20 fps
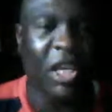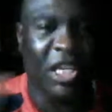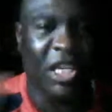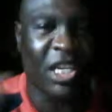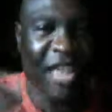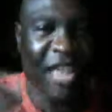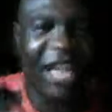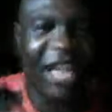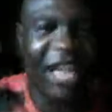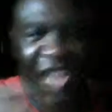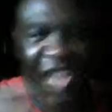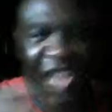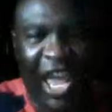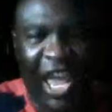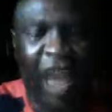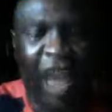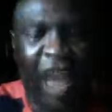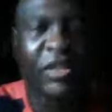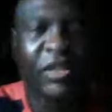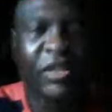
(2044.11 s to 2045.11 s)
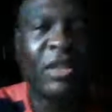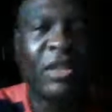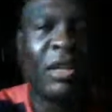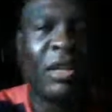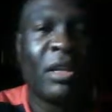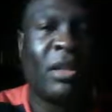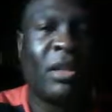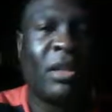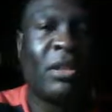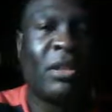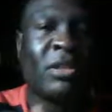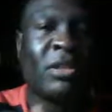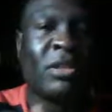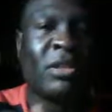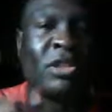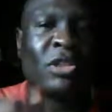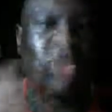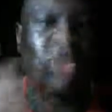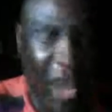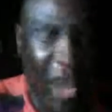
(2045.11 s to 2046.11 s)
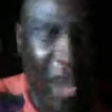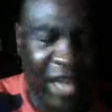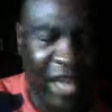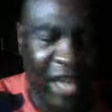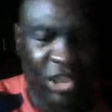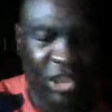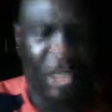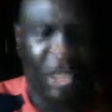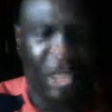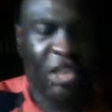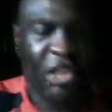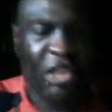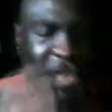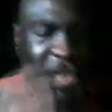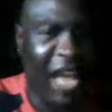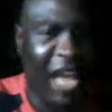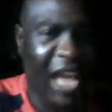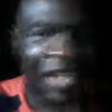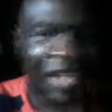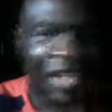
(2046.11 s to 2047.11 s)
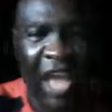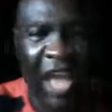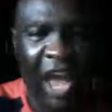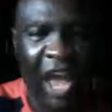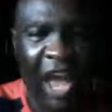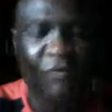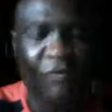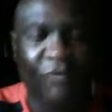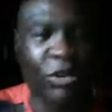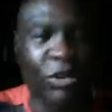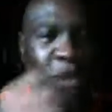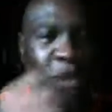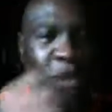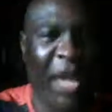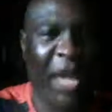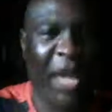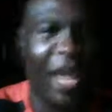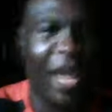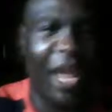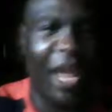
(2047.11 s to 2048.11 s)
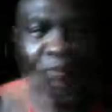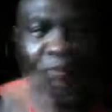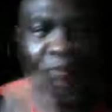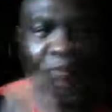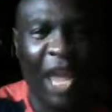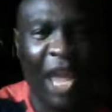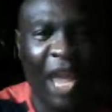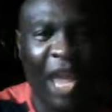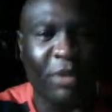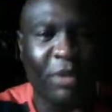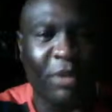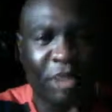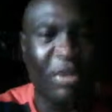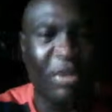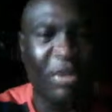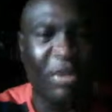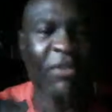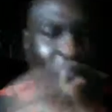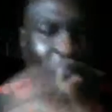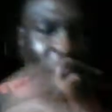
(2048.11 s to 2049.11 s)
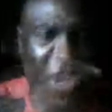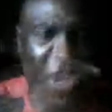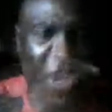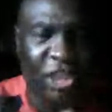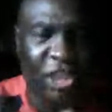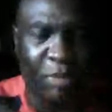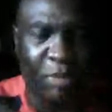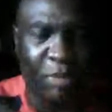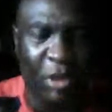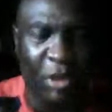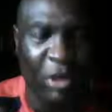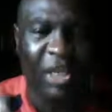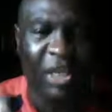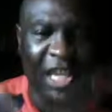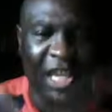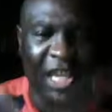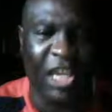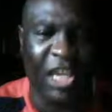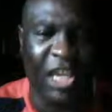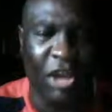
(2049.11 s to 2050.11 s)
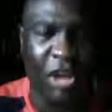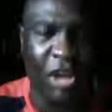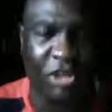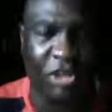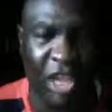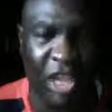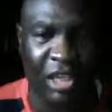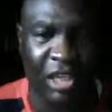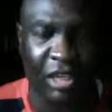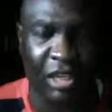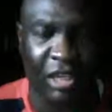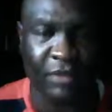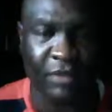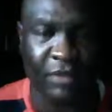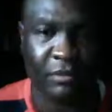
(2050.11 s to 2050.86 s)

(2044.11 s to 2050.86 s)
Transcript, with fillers: You got to have strategy. You got to have to be, be able to be flexible in your thinking.